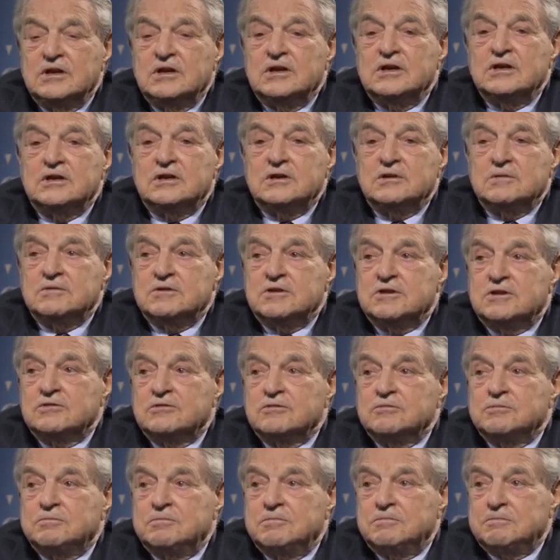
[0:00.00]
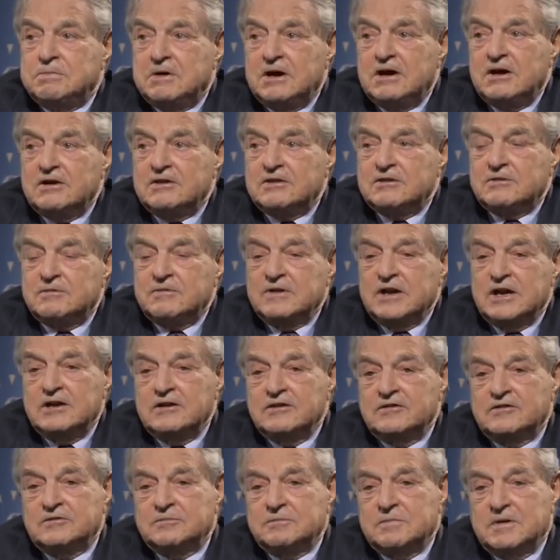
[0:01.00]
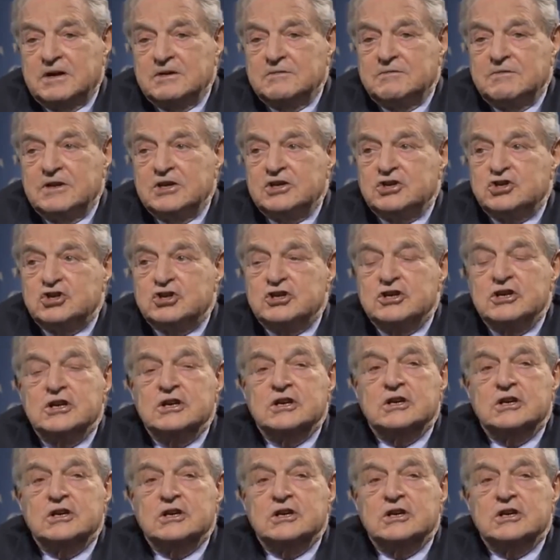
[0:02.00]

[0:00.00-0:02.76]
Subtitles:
The pathways by which